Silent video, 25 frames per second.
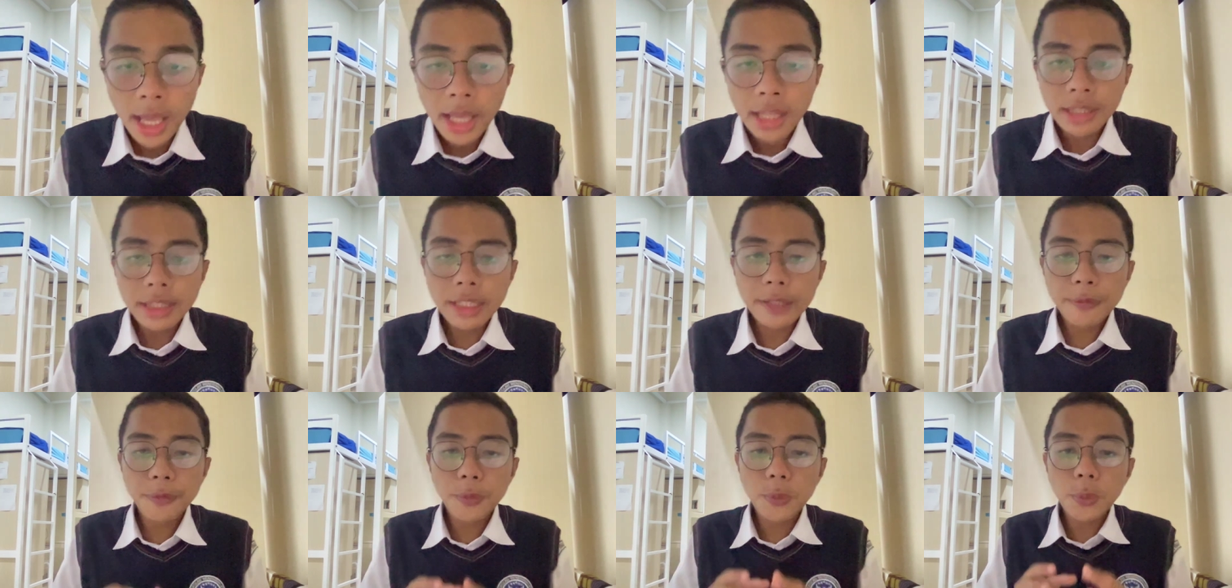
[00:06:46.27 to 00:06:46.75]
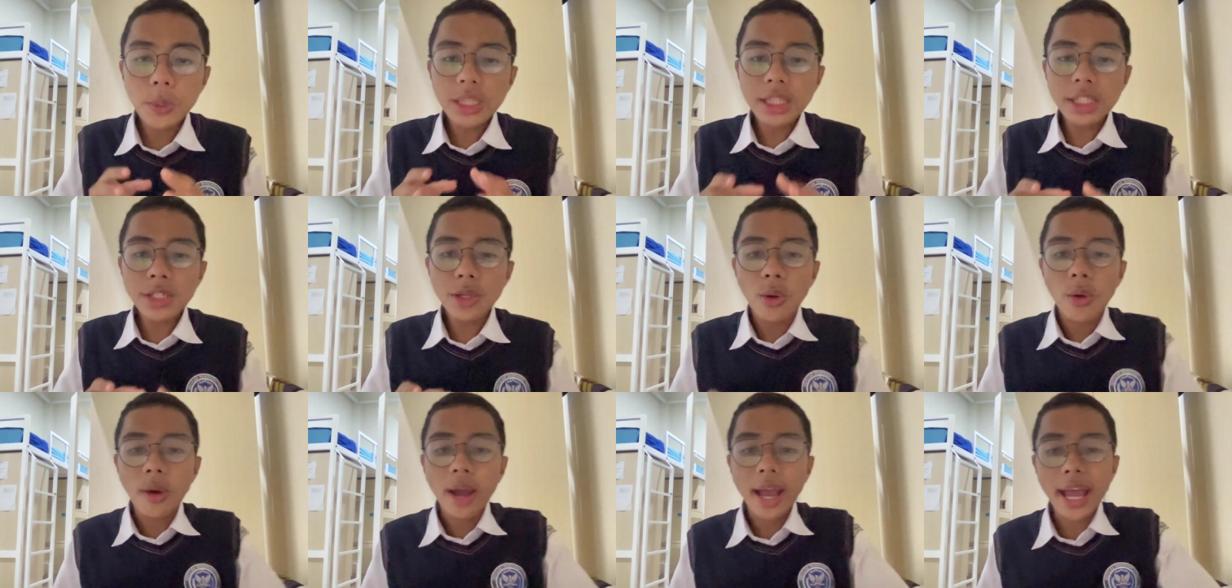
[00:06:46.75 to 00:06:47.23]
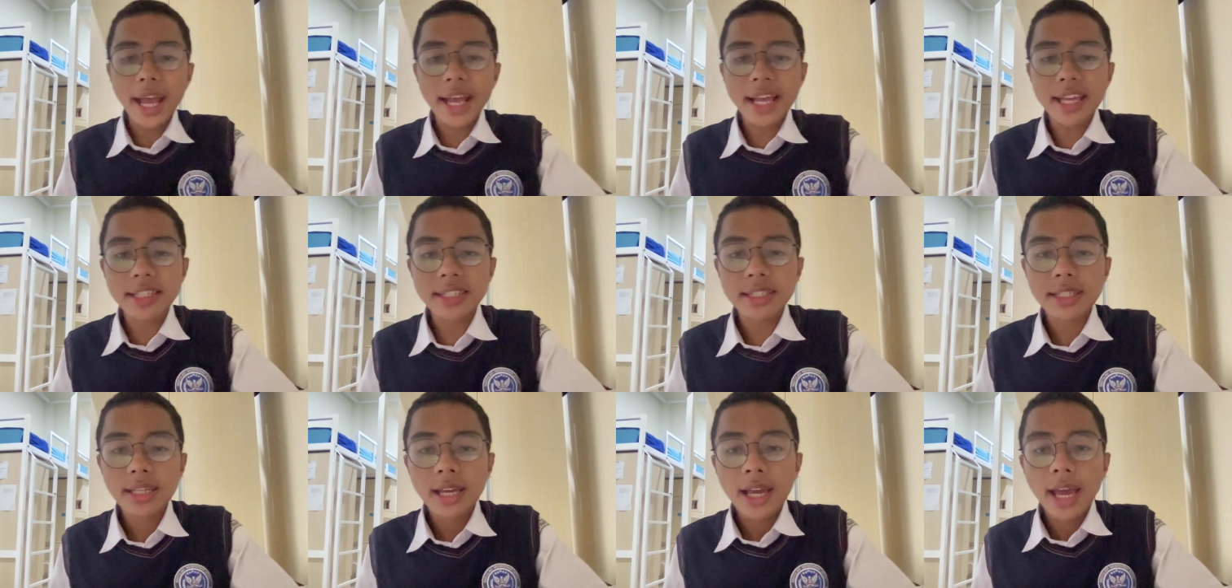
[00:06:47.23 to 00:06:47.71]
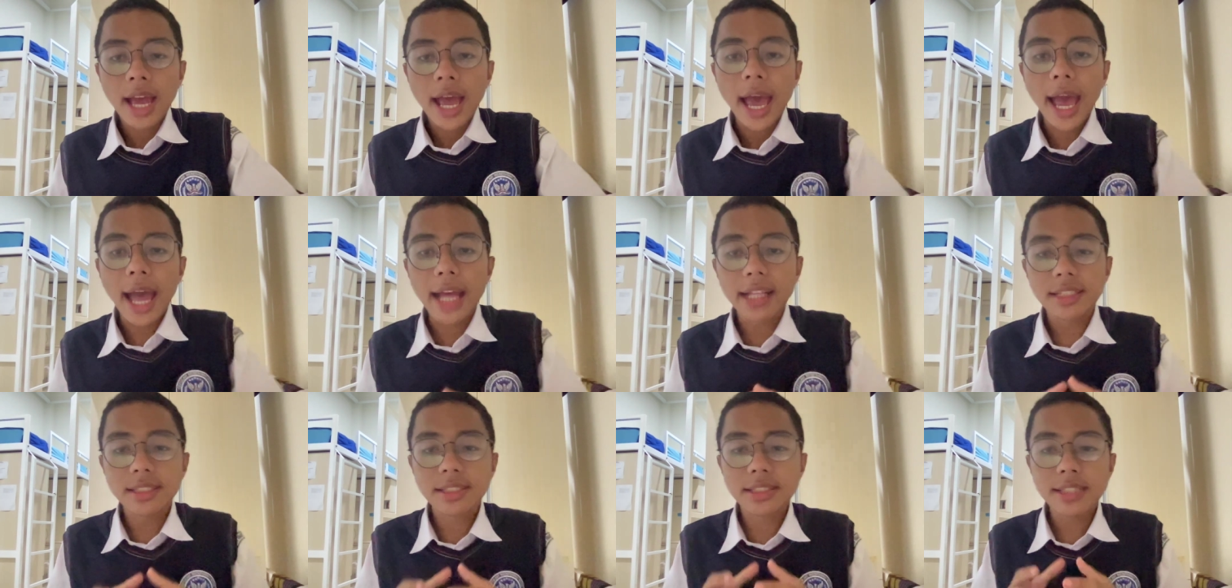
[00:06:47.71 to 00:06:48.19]
The WTO has
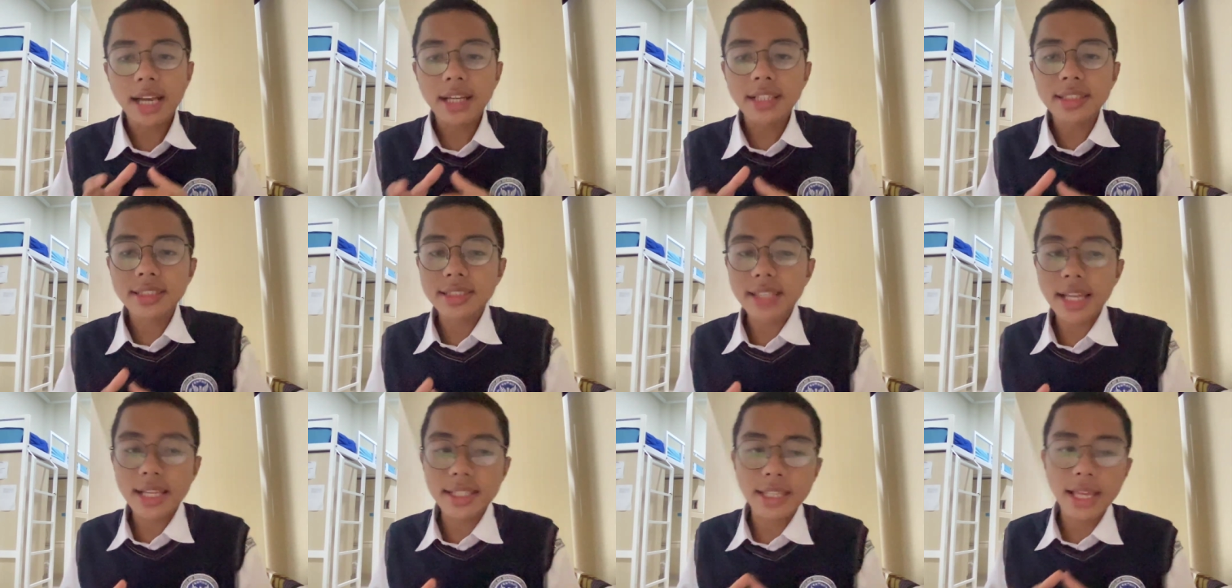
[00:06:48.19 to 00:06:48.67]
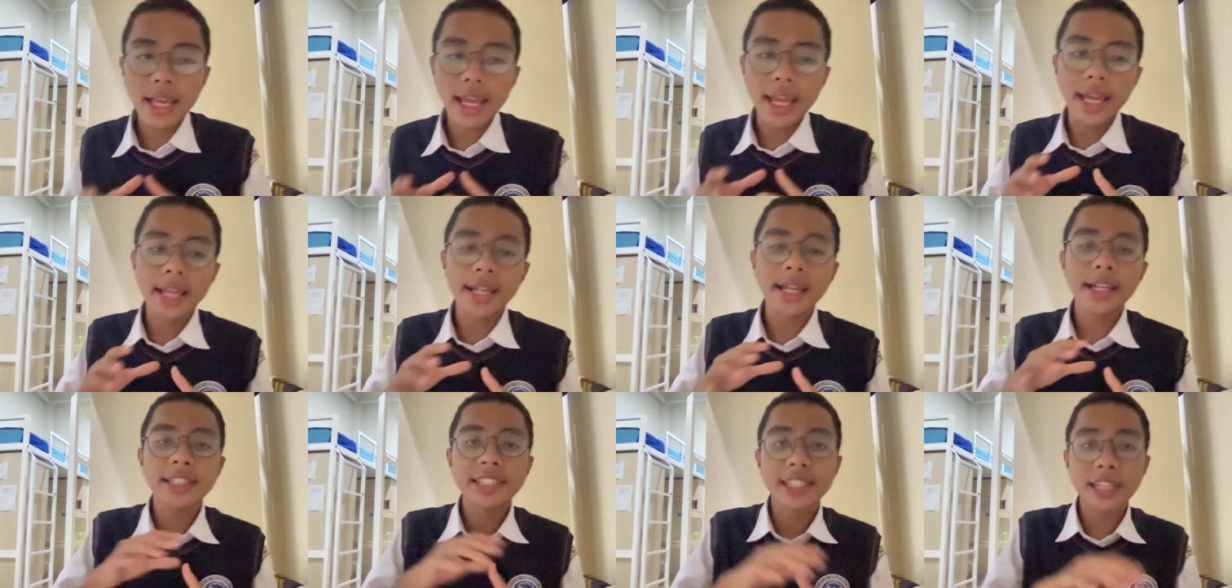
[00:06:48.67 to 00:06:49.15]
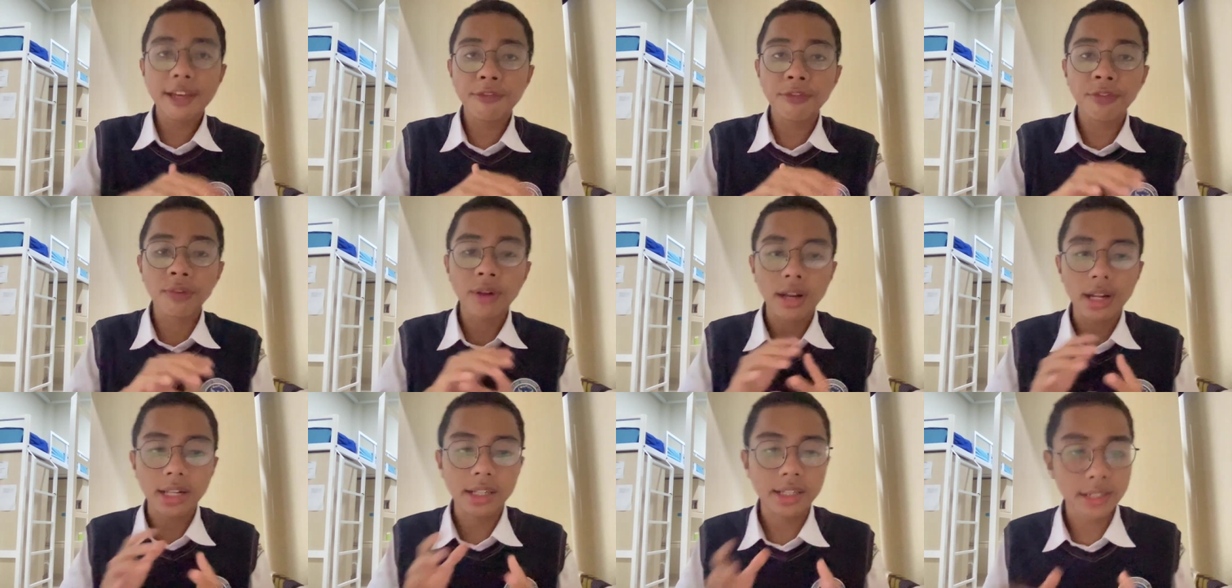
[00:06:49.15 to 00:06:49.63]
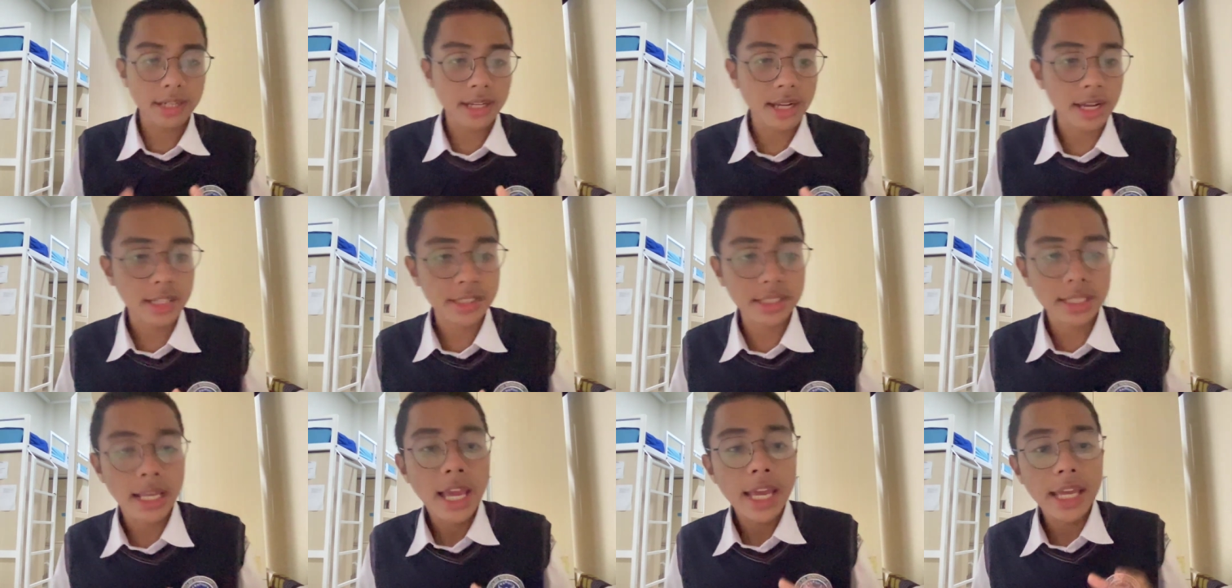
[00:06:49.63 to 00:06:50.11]
had success in several
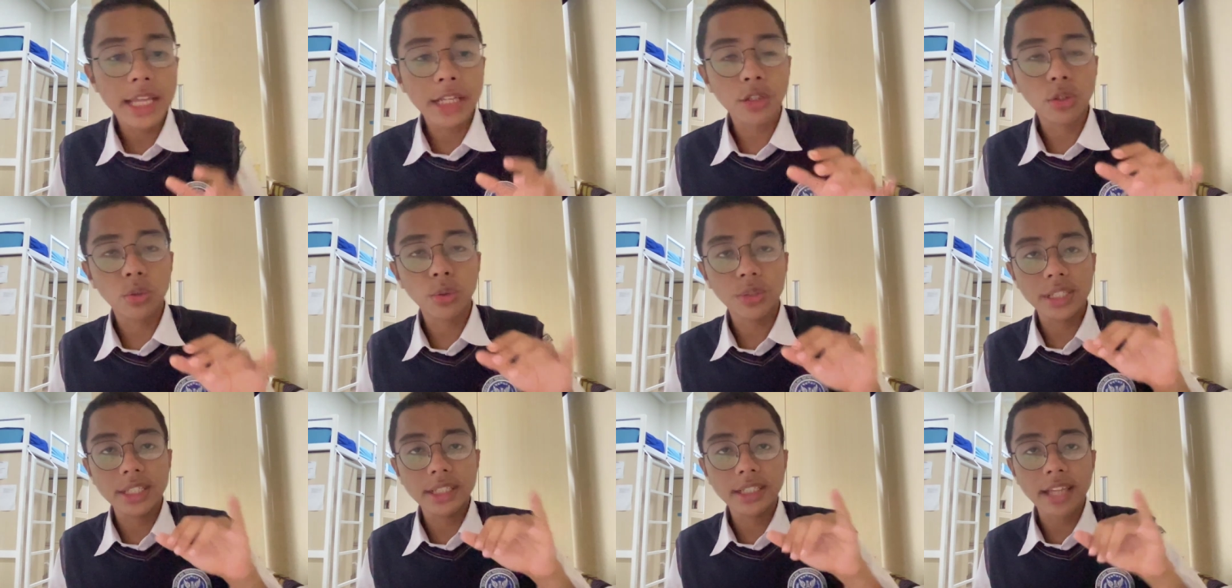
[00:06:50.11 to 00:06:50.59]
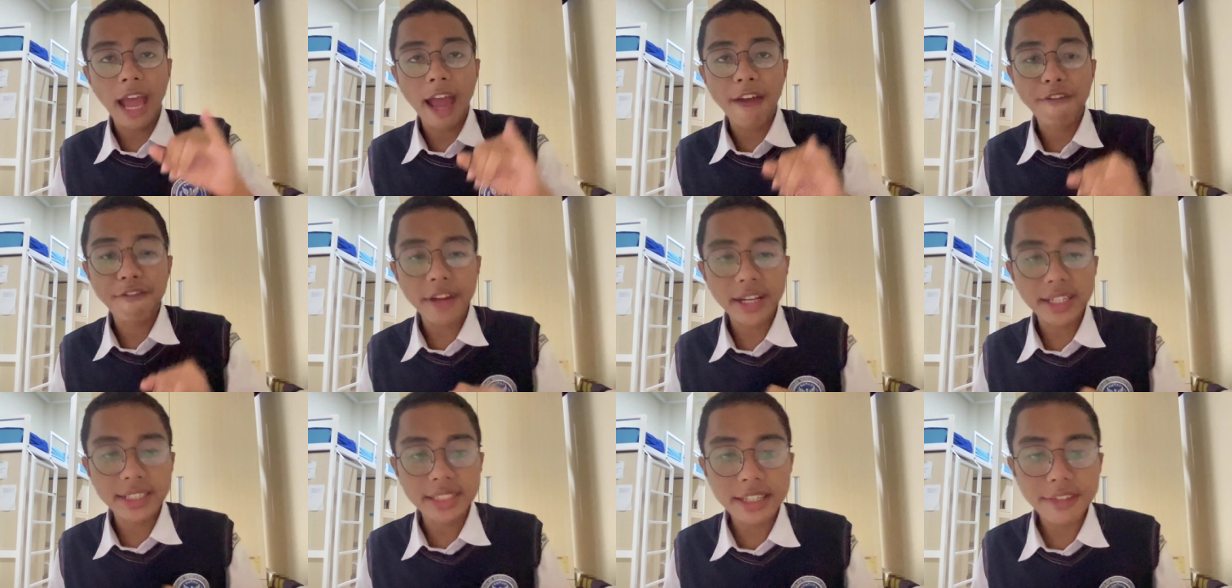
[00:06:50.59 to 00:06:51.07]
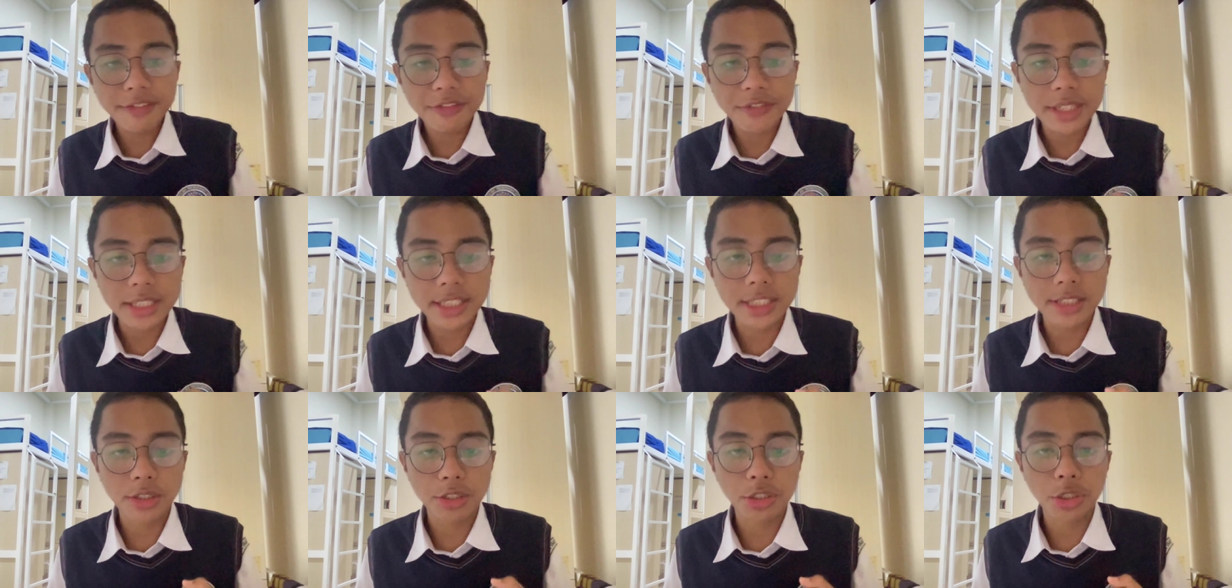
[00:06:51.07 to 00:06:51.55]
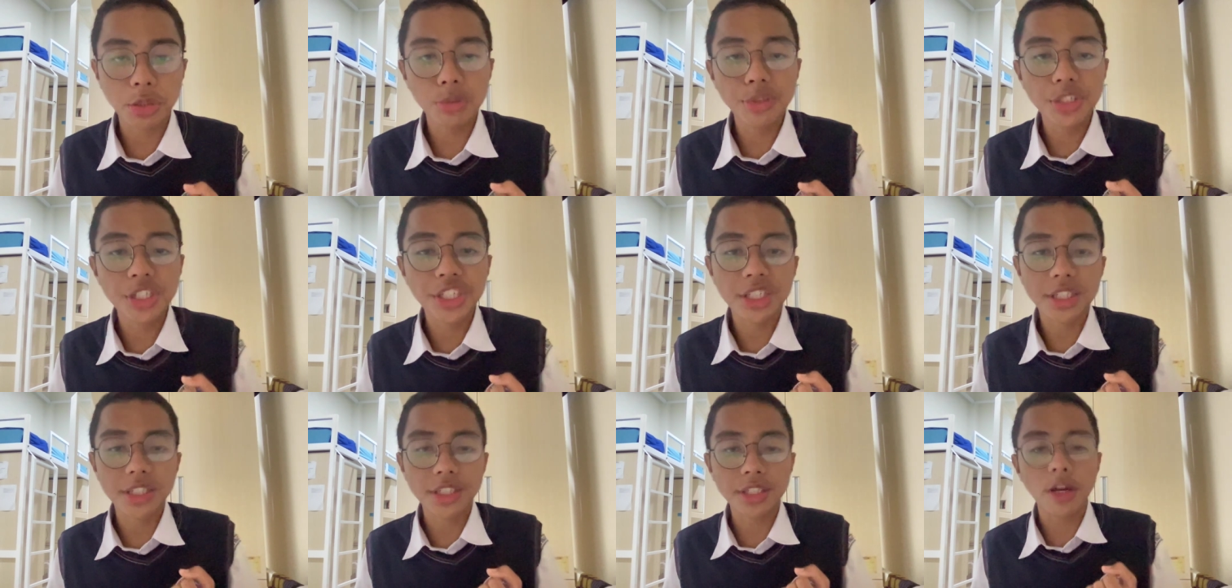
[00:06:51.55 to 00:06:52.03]
areas, including the effectiveness
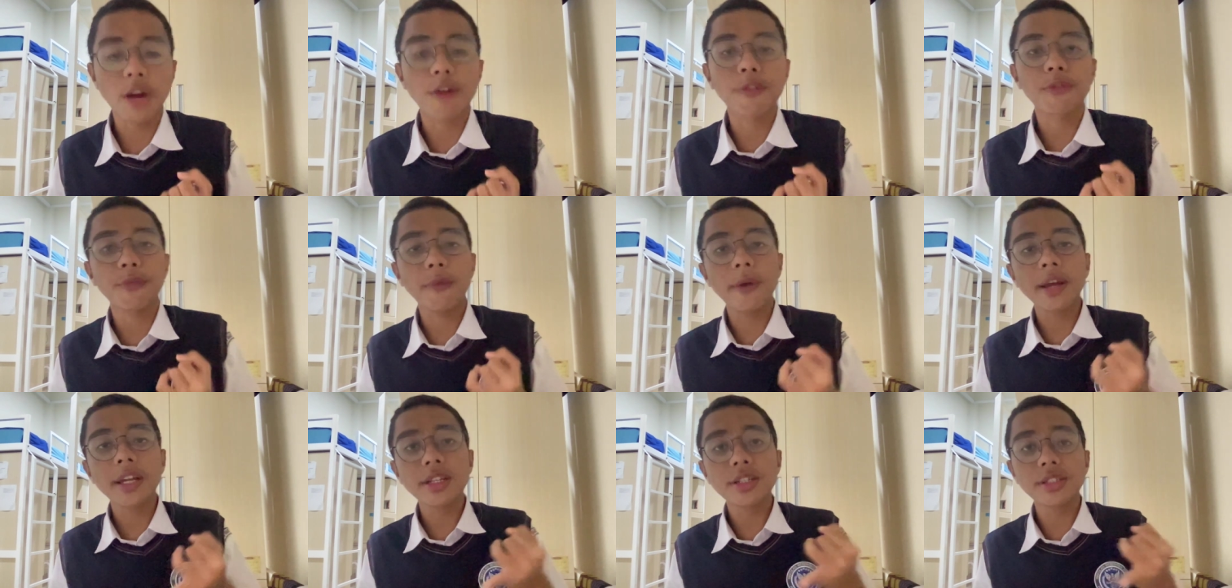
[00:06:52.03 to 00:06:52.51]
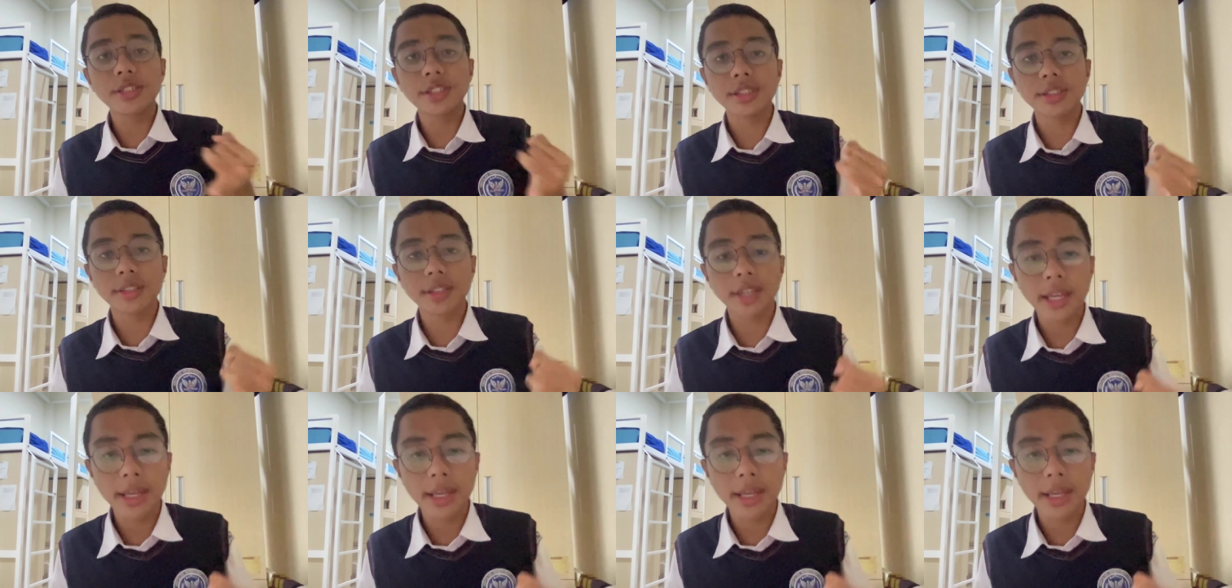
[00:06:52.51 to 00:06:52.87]
resolutions of various